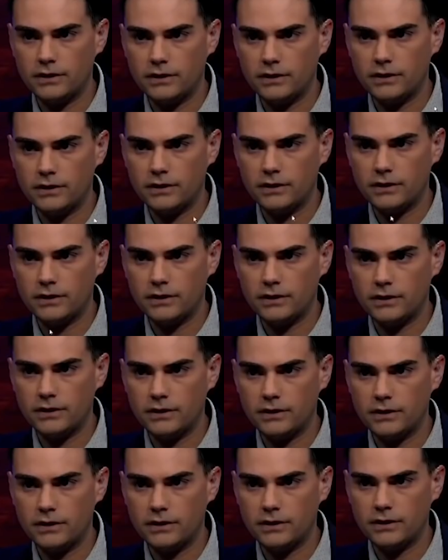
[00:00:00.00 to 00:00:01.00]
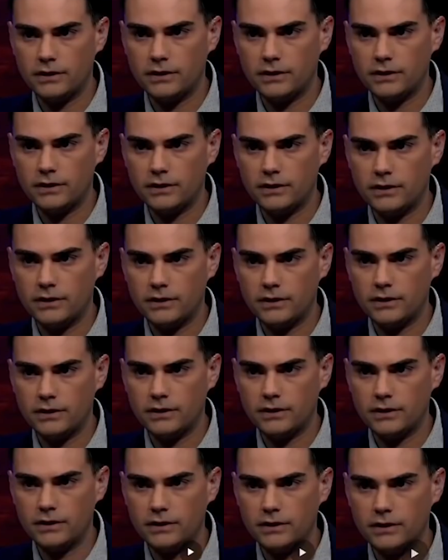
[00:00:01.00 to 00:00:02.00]
fucking shitty one.
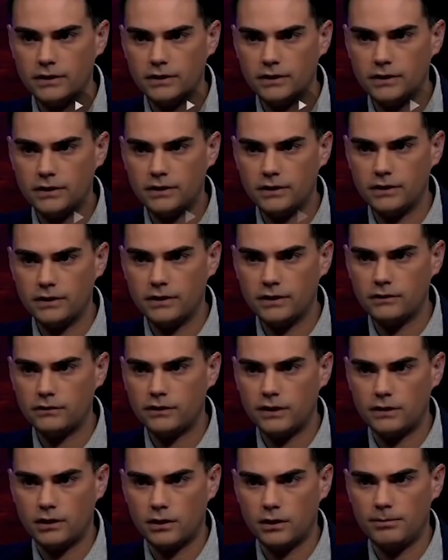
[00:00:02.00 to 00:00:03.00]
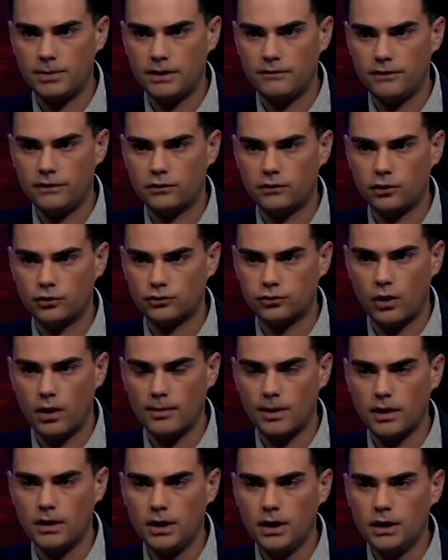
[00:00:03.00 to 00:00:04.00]
Evidence that there had been physical
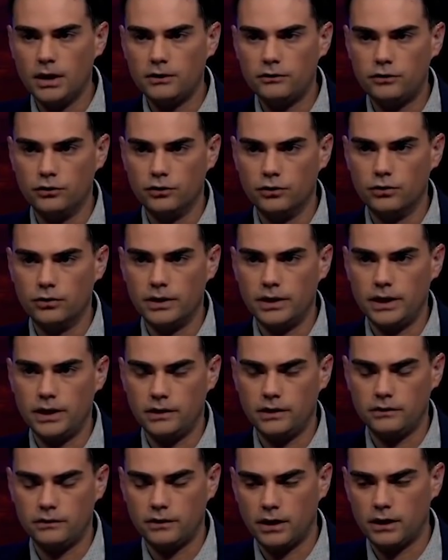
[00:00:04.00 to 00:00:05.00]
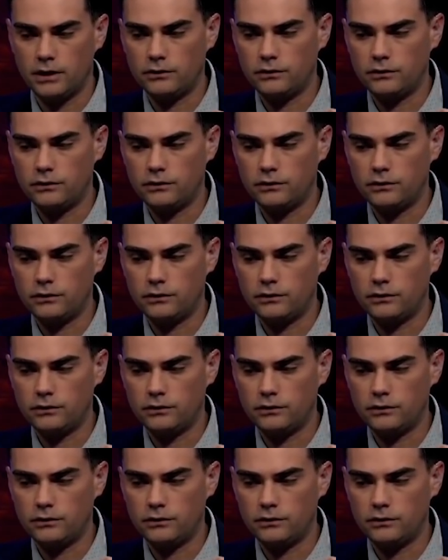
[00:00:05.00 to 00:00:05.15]
trauma to his